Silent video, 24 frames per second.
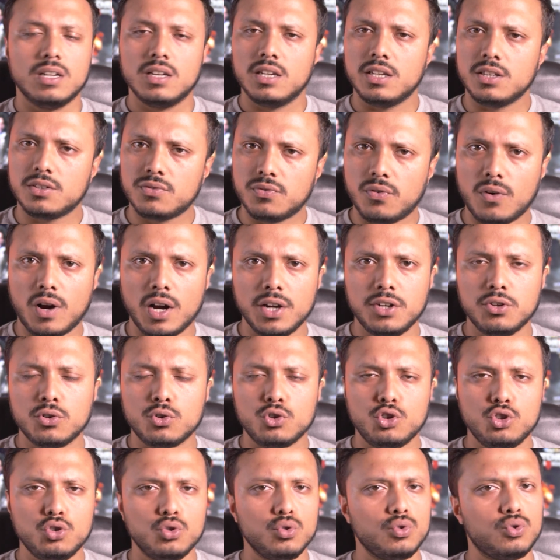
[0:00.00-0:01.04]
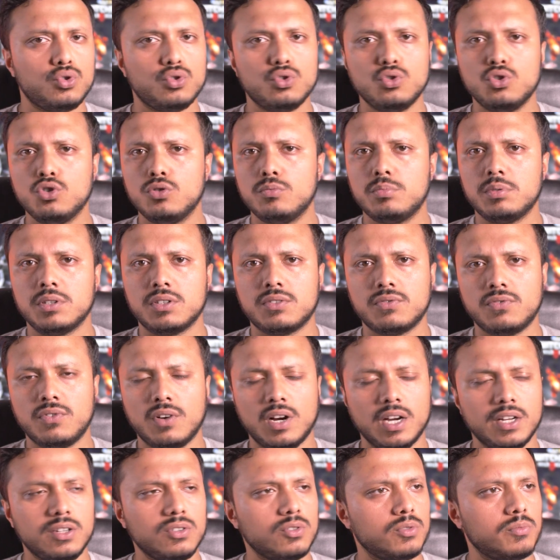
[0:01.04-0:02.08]
it's fine on YouTube, it's
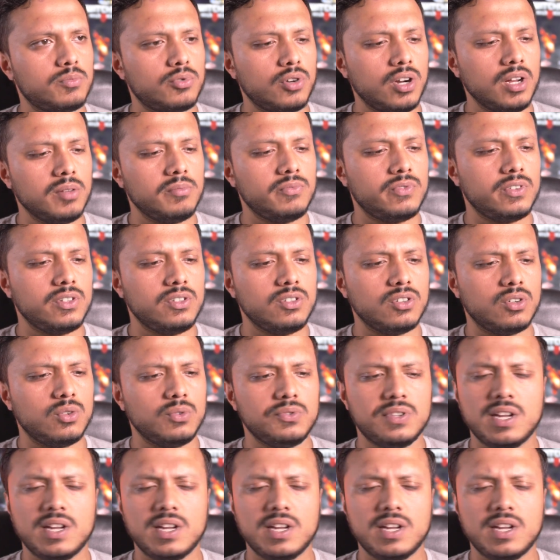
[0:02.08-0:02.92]
fine on Prime Video,